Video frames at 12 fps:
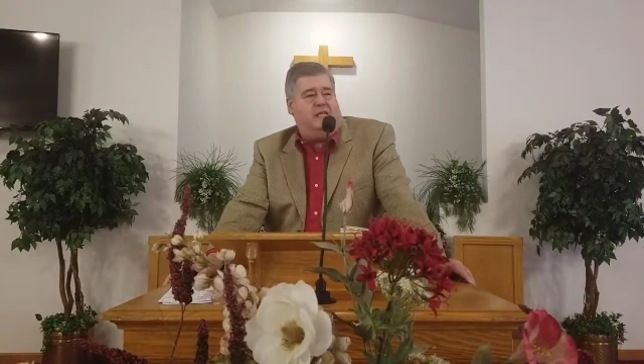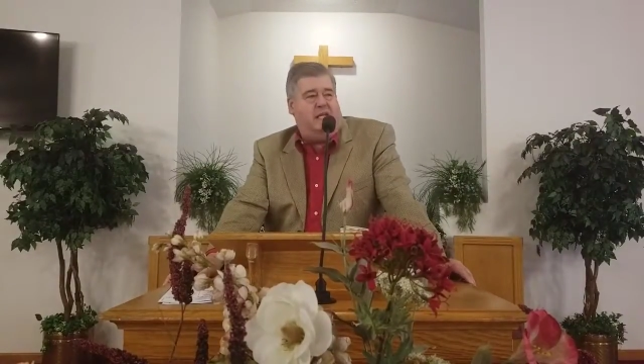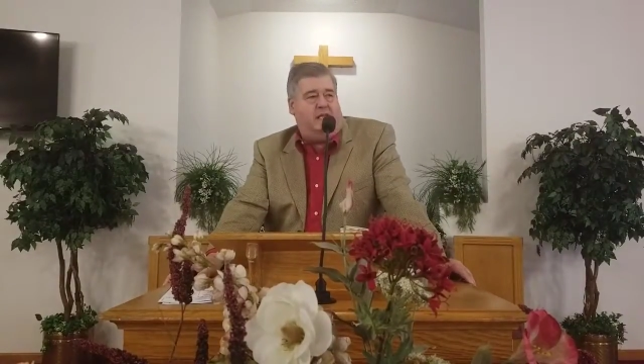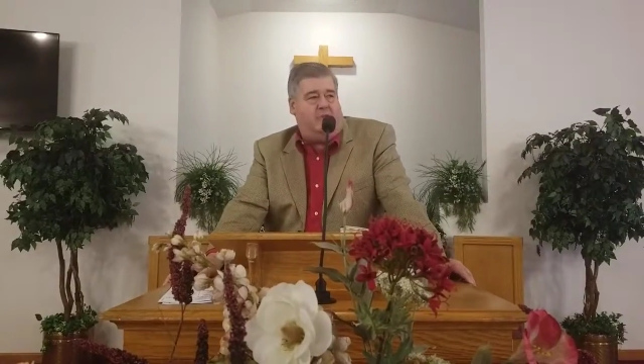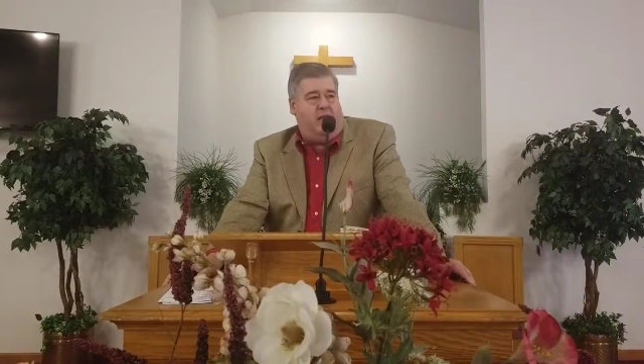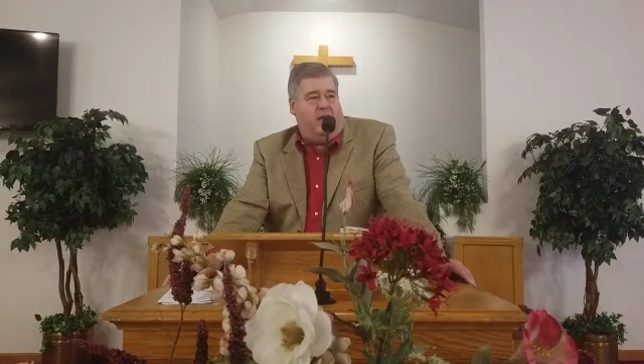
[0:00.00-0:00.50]

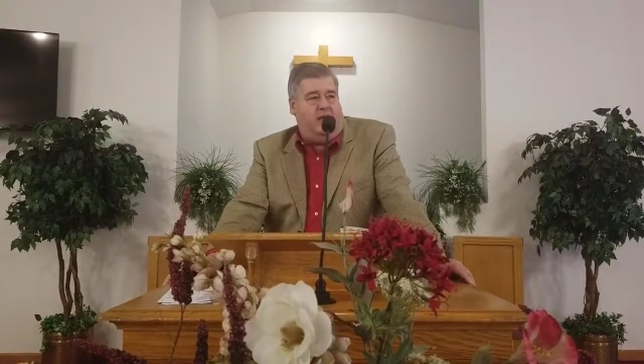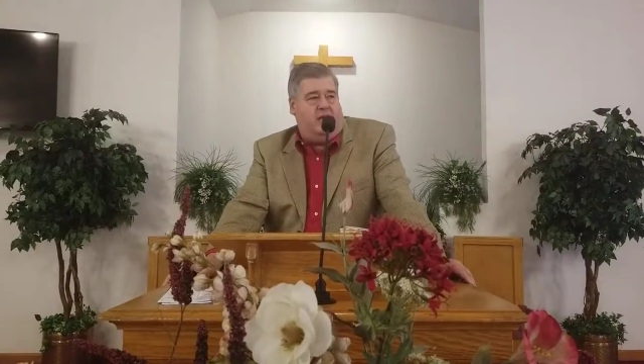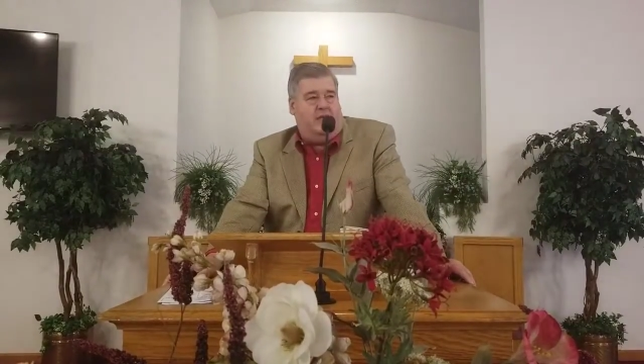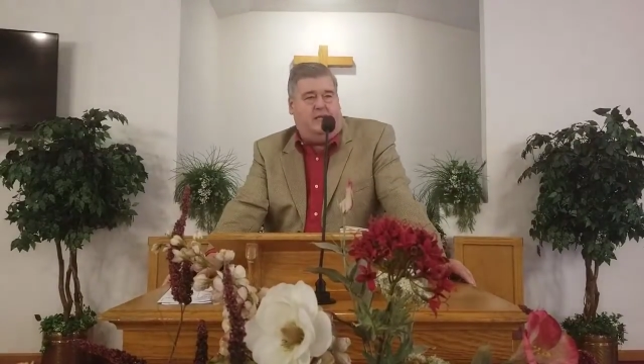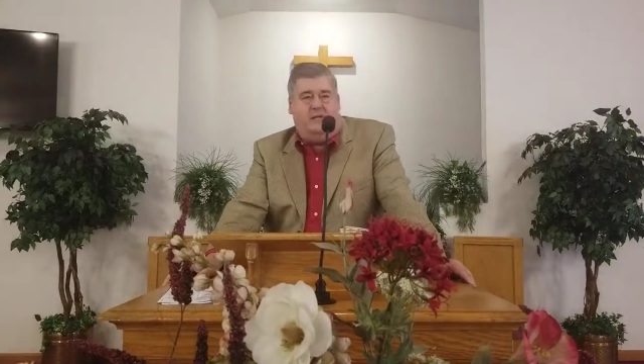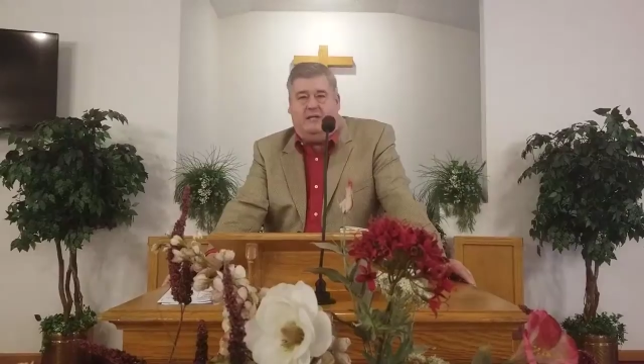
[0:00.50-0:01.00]
getting
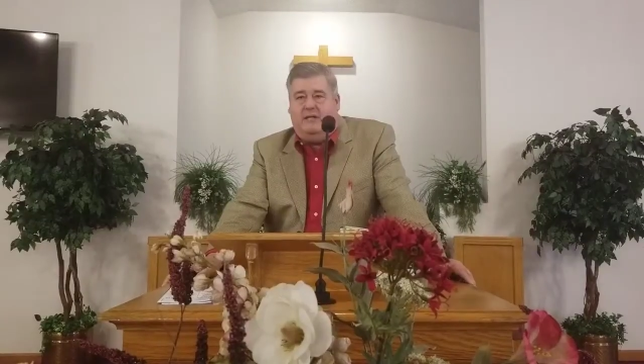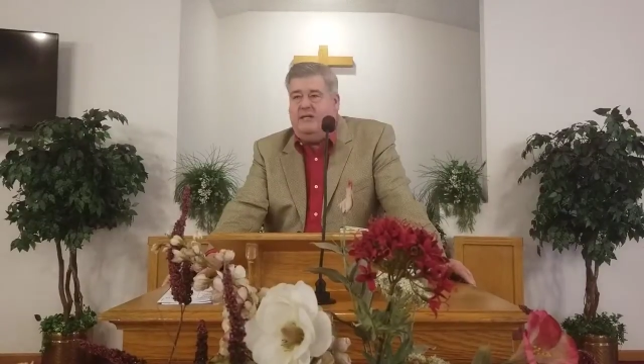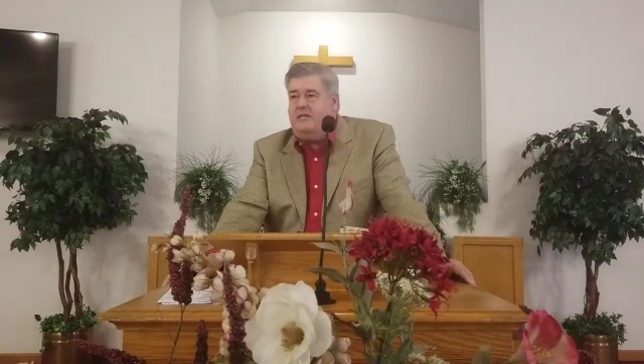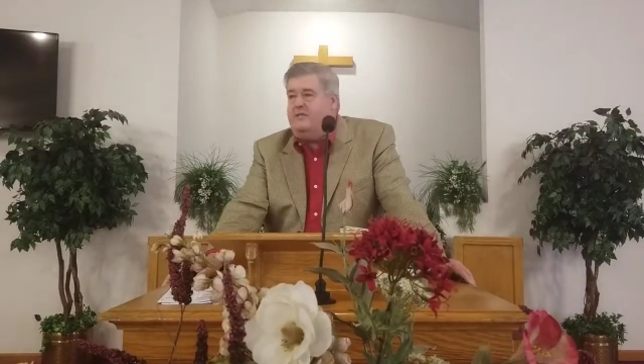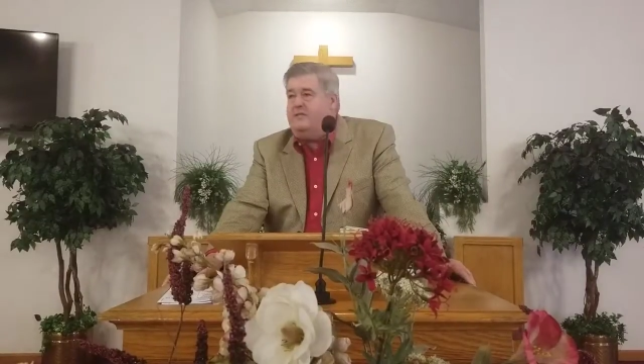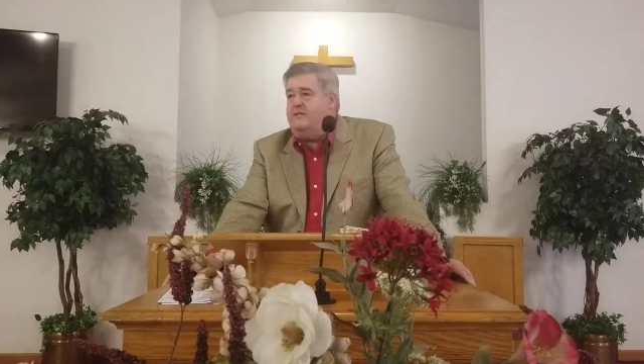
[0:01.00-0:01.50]
better,
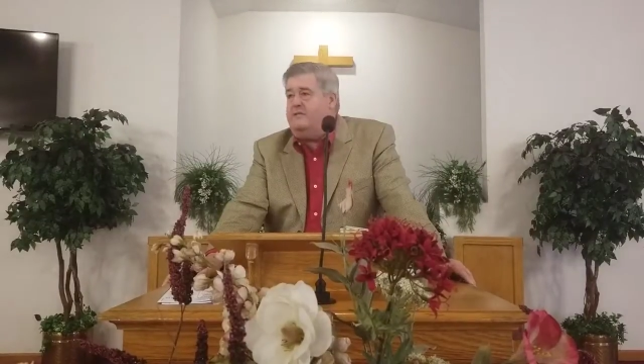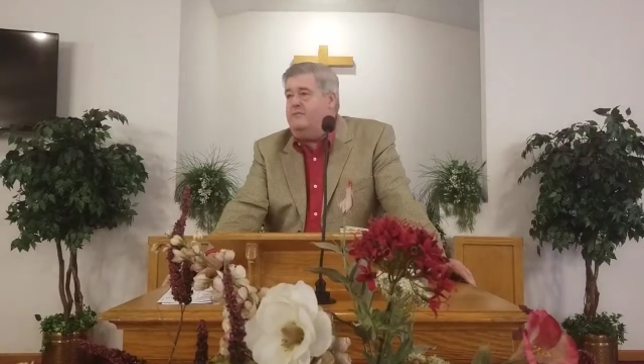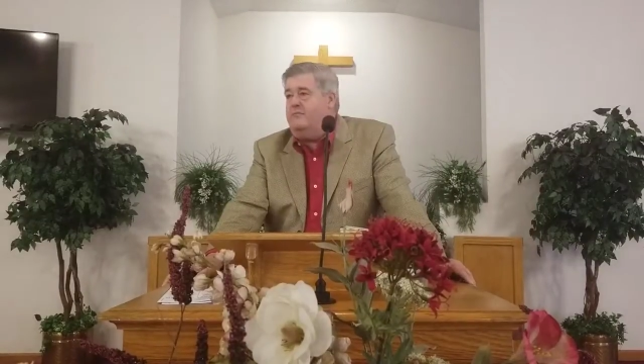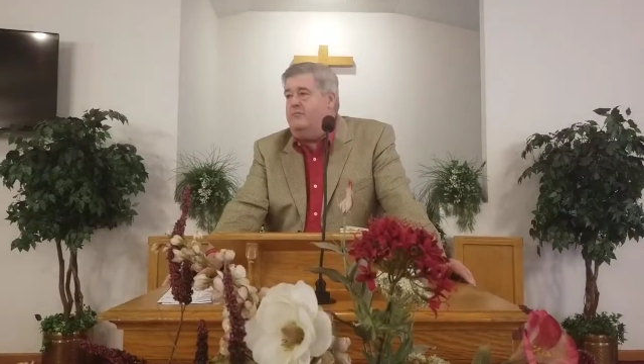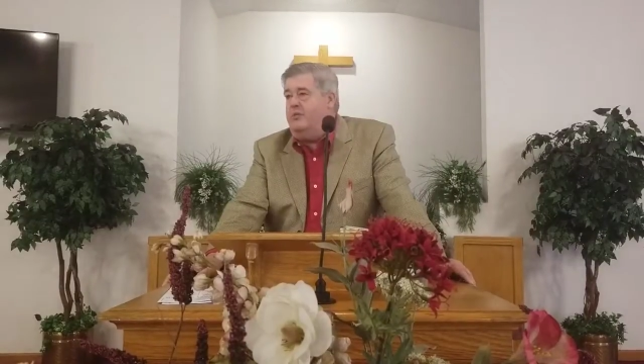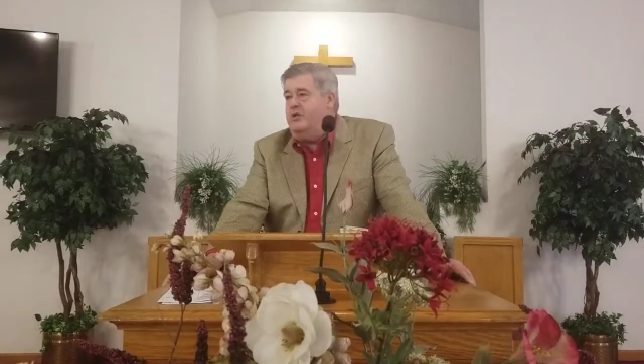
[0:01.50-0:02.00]
he's
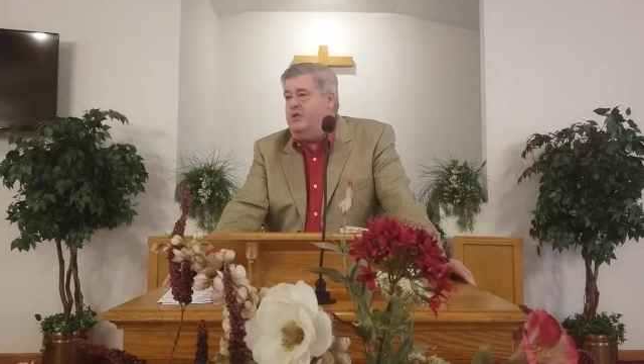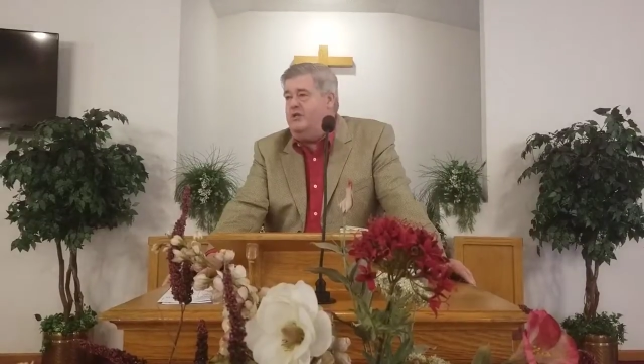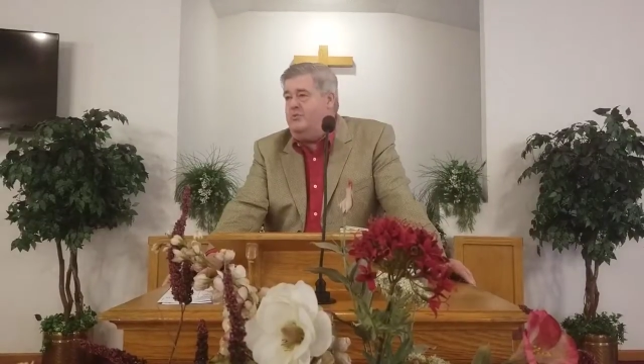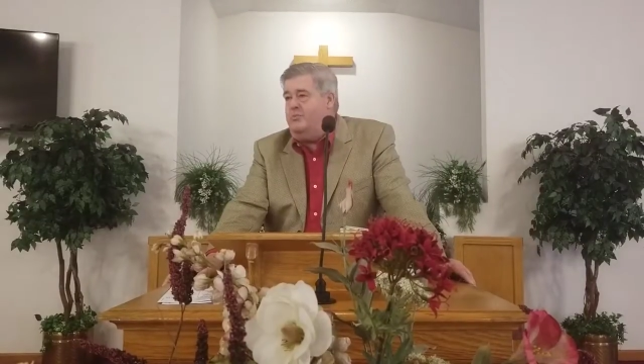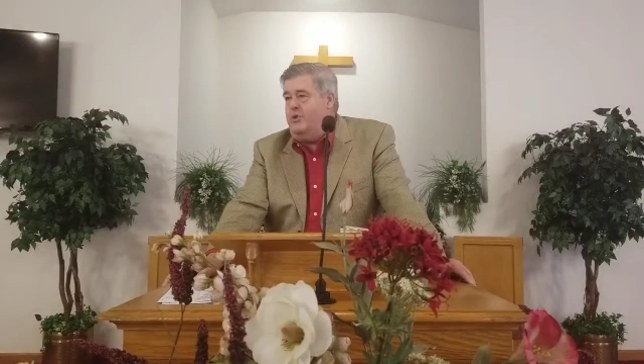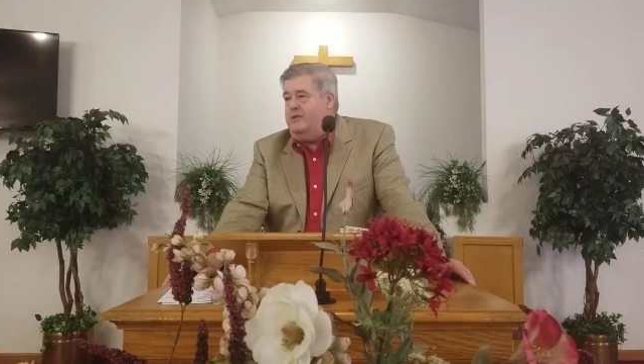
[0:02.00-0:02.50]
put
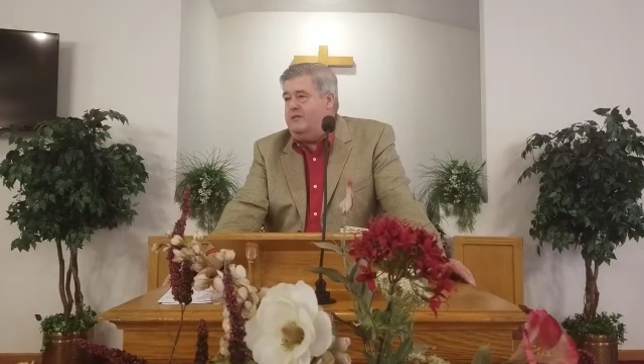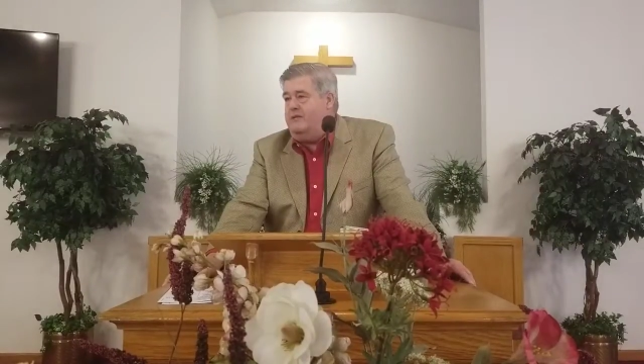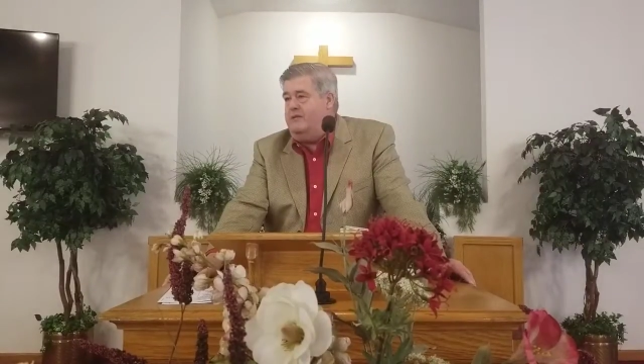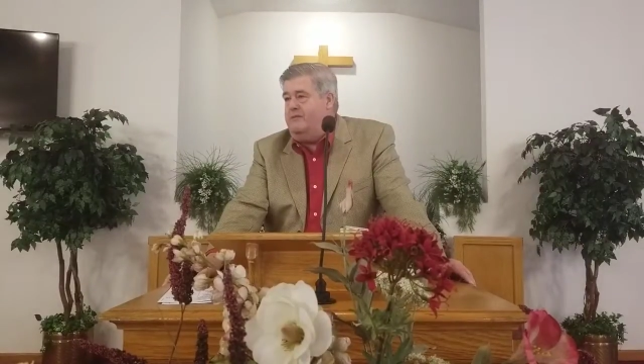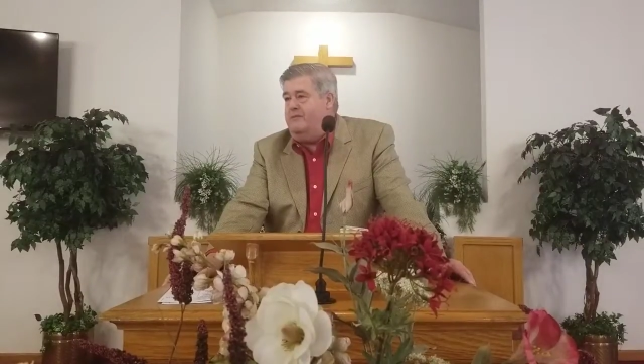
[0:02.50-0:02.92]
into prison.